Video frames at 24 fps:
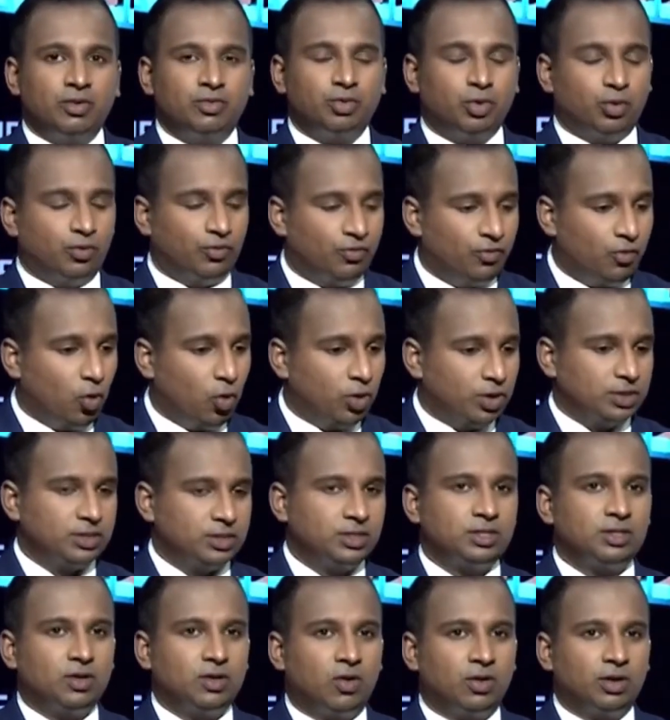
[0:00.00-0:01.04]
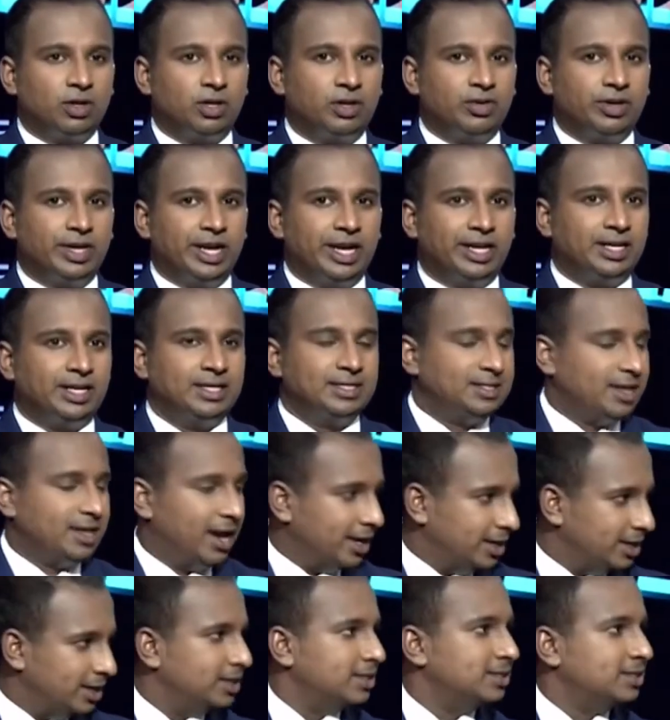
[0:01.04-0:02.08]
you know, focused on creating
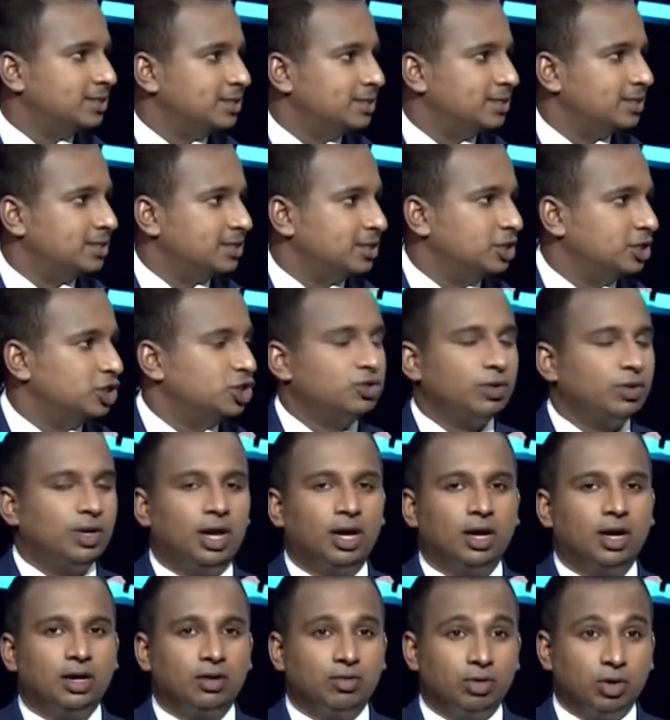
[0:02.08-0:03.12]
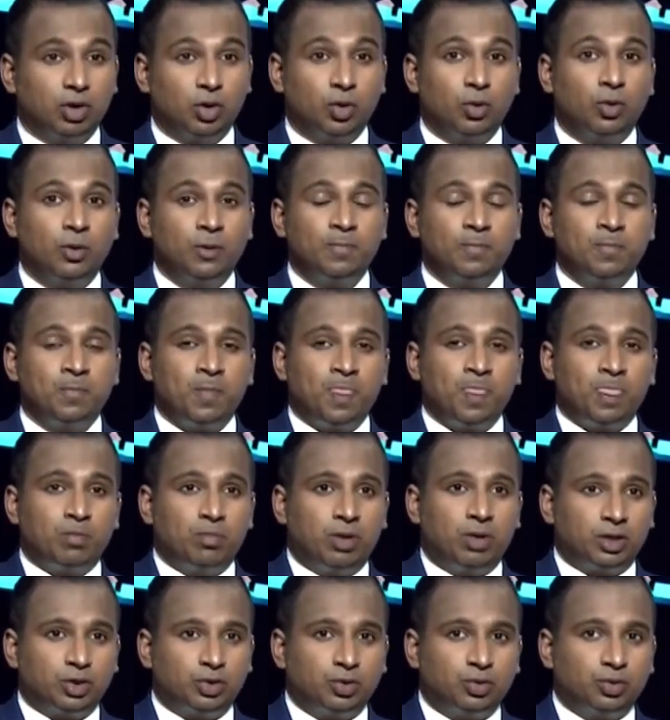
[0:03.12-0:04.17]
scientists in Sri Lanka alone,
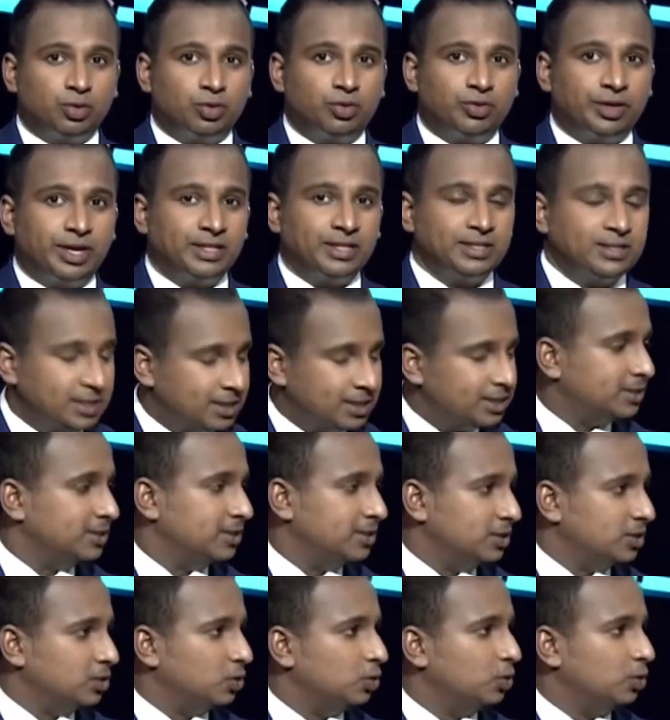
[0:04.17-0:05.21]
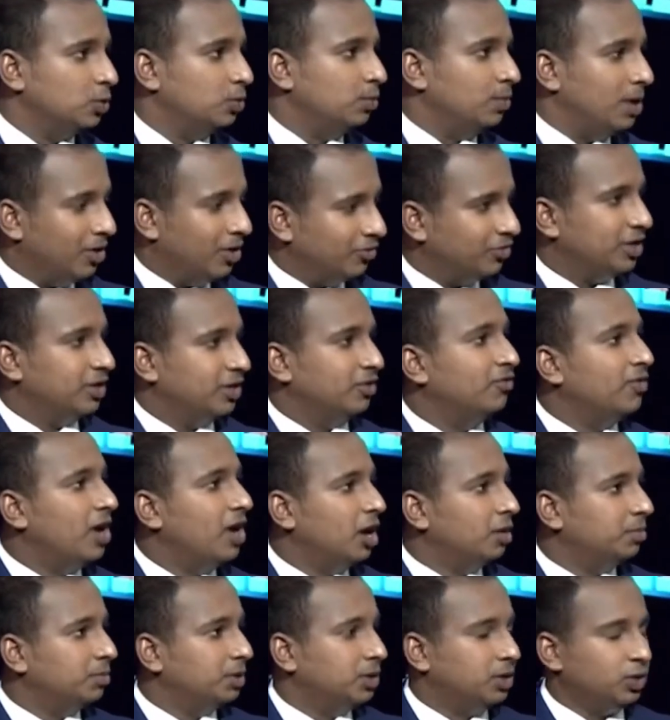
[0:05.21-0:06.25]
but to create citizens who love the
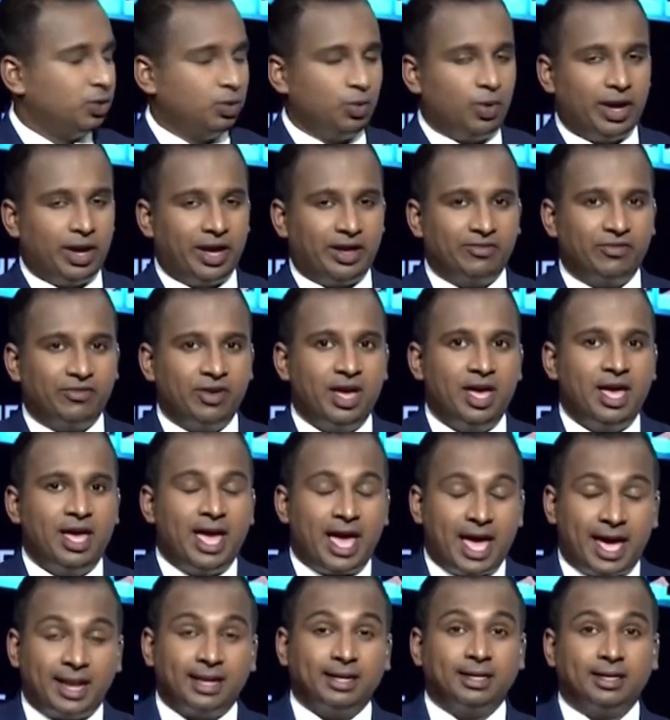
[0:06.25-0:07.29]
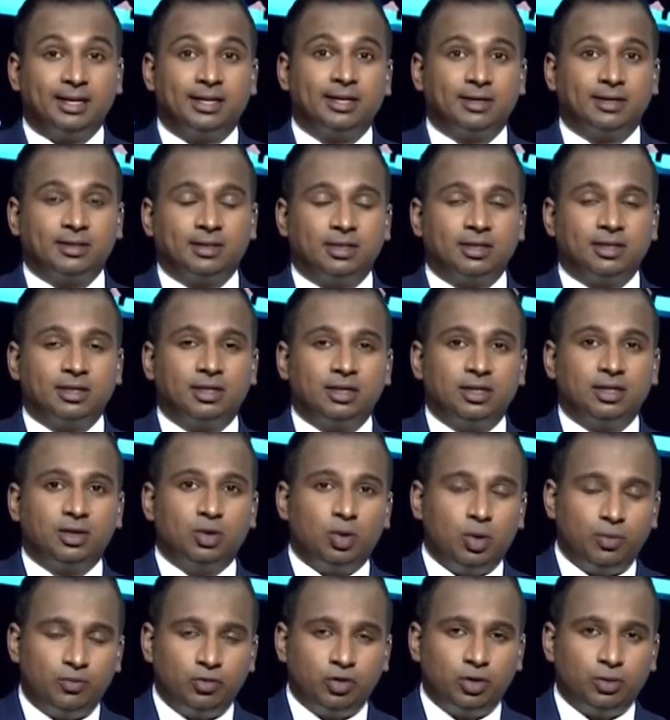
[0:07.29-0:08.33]
environment, who have analytical thinking, and
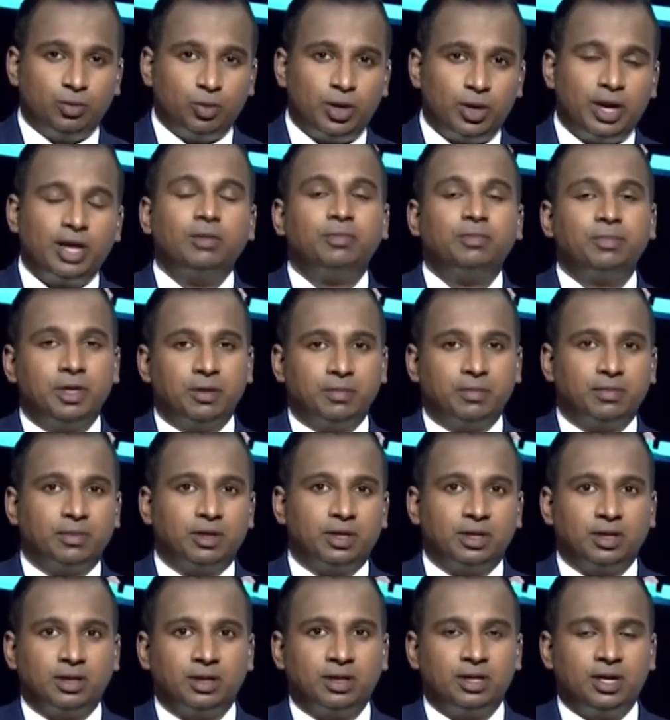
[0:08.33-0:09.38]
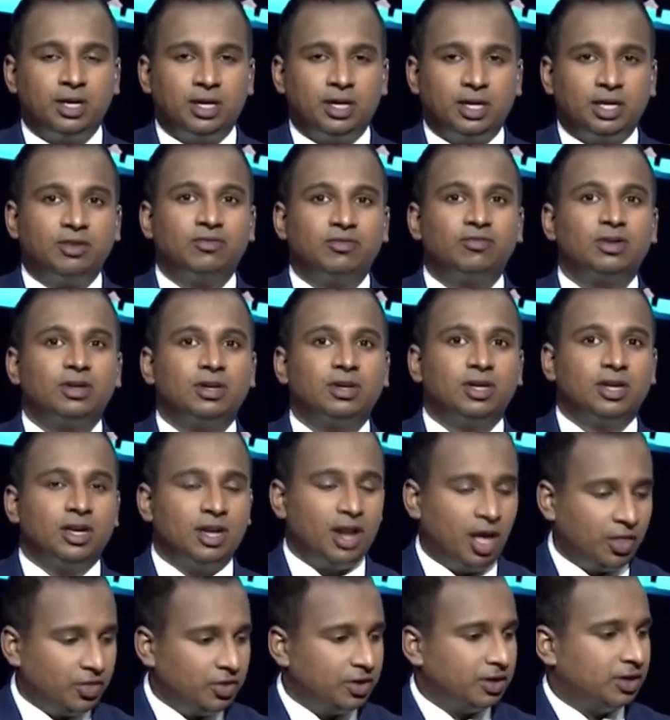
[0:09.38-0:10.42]
hopefully would help them in even
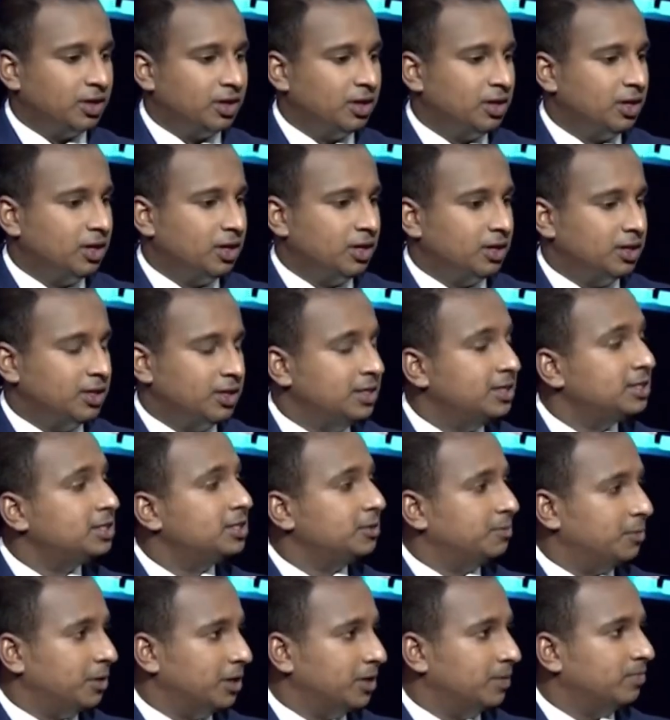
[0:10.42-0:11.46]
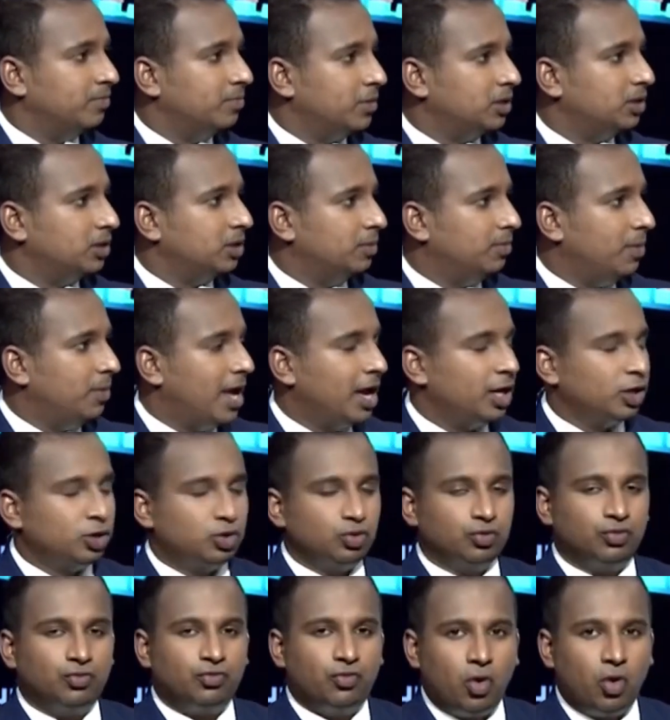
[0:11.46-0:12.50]
another a discipline that they plan
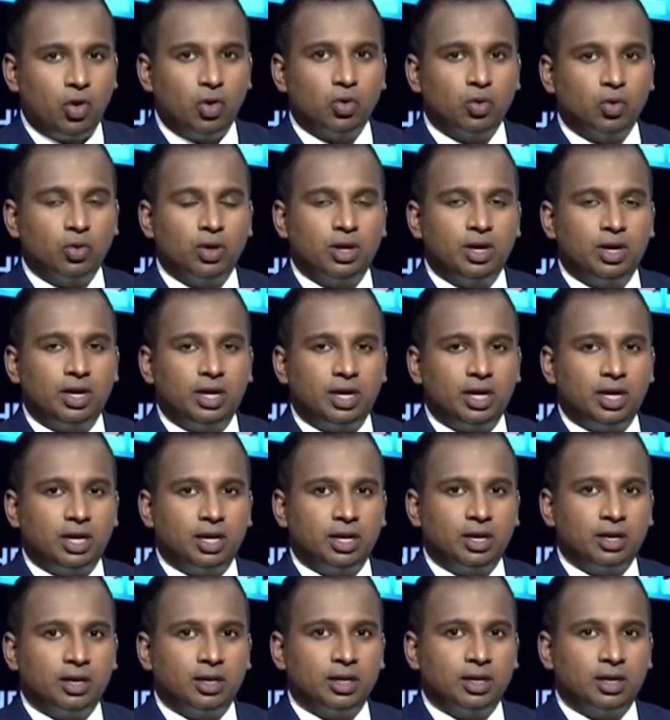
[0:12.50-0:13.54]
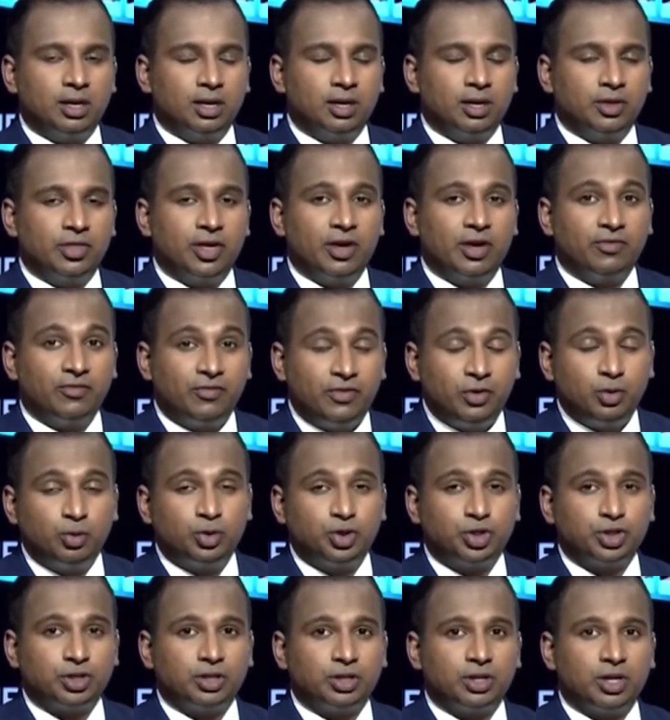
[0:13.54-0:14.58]
to follow in their
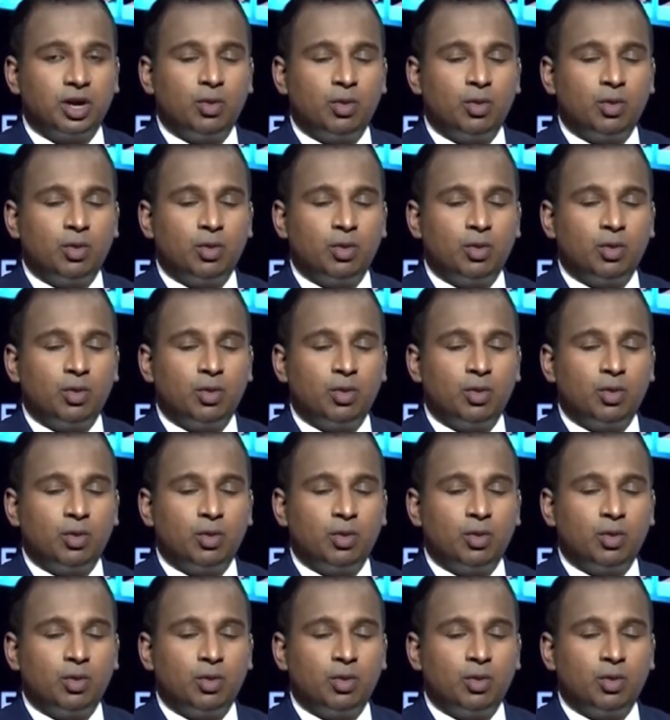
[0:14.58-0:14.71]
future.